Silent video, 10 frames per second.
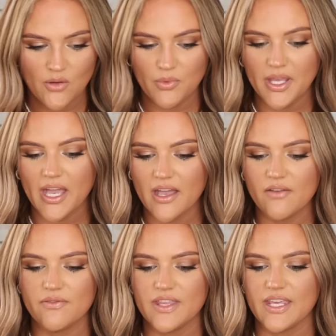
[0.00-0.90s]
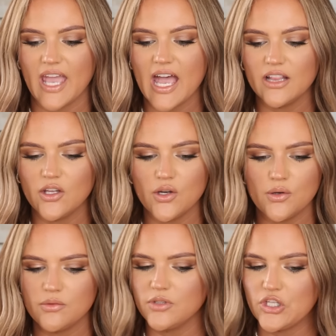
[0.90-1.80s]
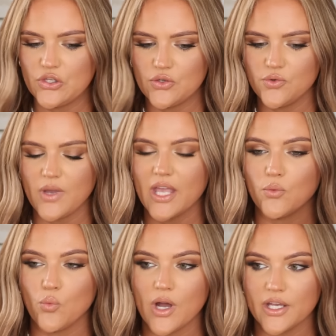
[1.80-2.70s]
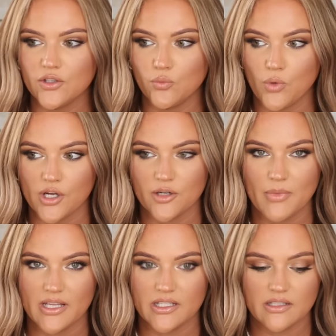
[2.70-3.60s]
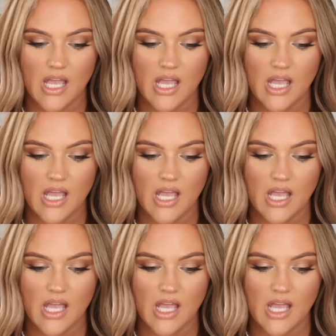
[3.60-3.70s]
We have the Aloe Yew and Wild Watermelon.